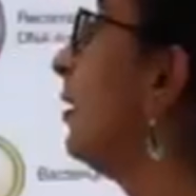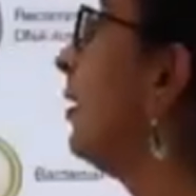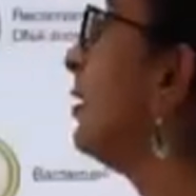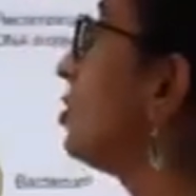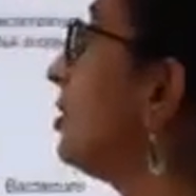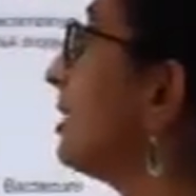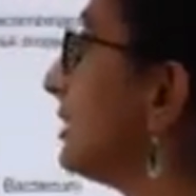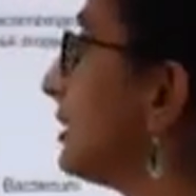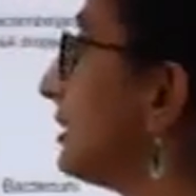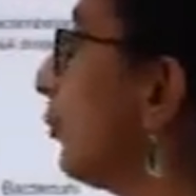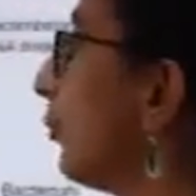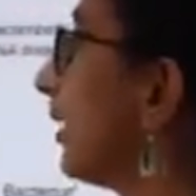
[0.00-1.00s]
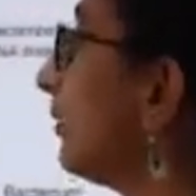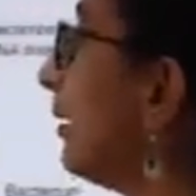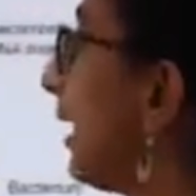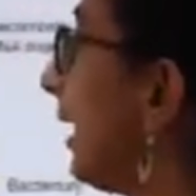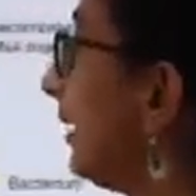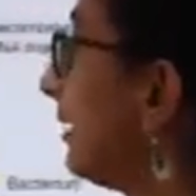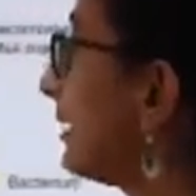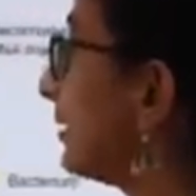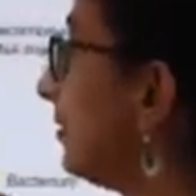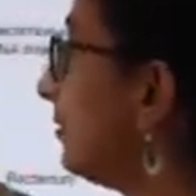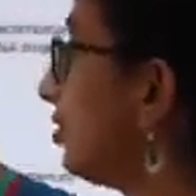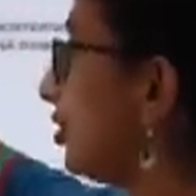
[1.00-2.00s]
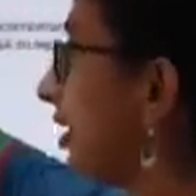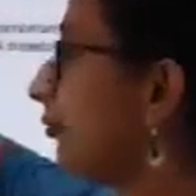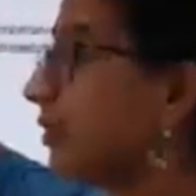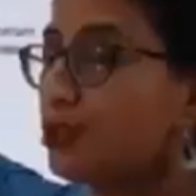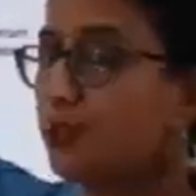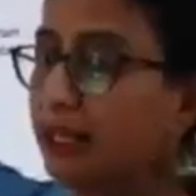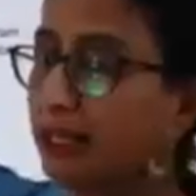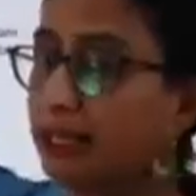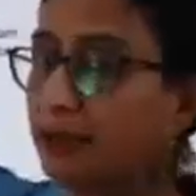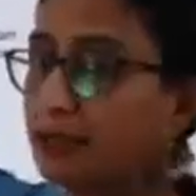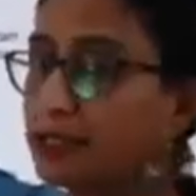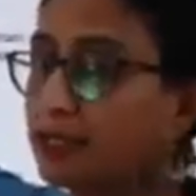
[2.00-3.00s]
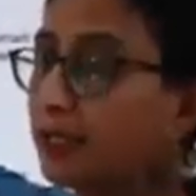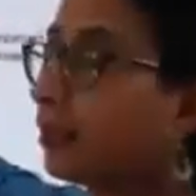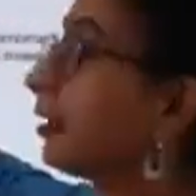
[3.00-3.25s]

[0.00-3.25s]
So this is the vector and this is the gene which we are interested in.